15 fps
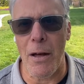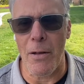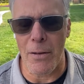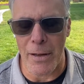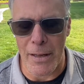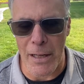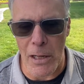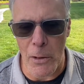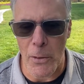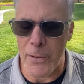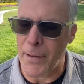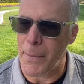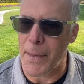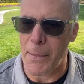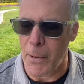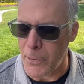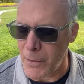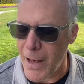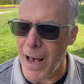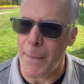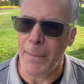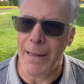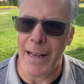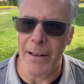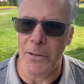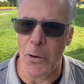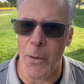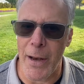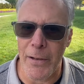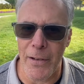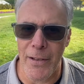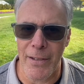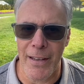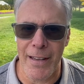I'll include some of the most commonly asked questions,